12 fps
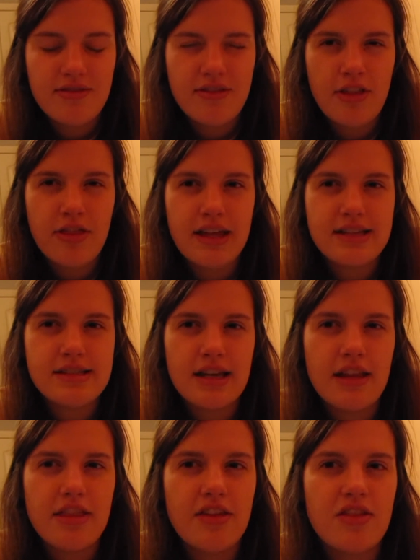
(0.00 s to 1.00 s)
the things that
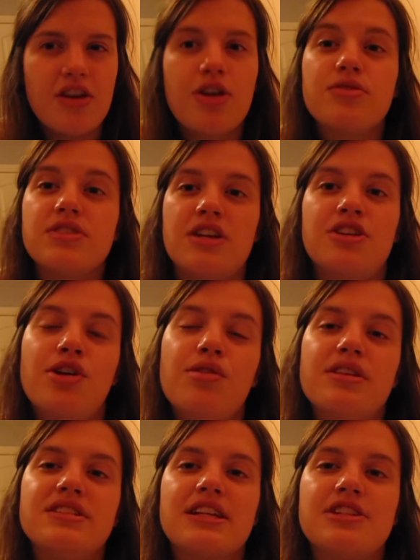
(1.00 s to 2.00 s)
I think that goes
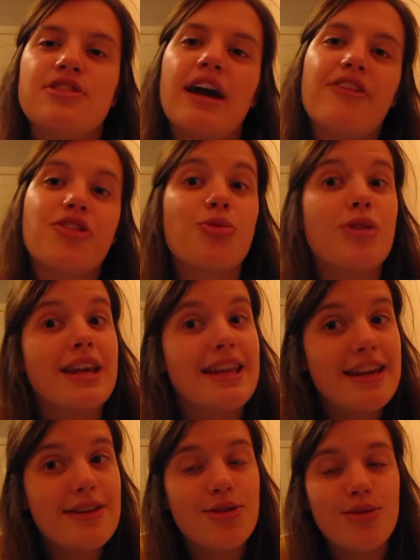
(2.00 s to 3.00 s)
unnoticed, because you have to read
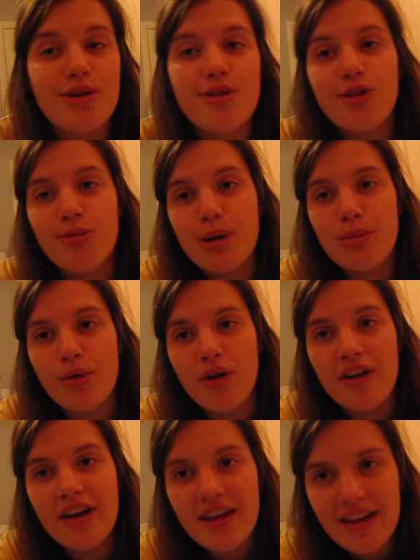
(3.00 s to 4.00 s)
into it a little bit more.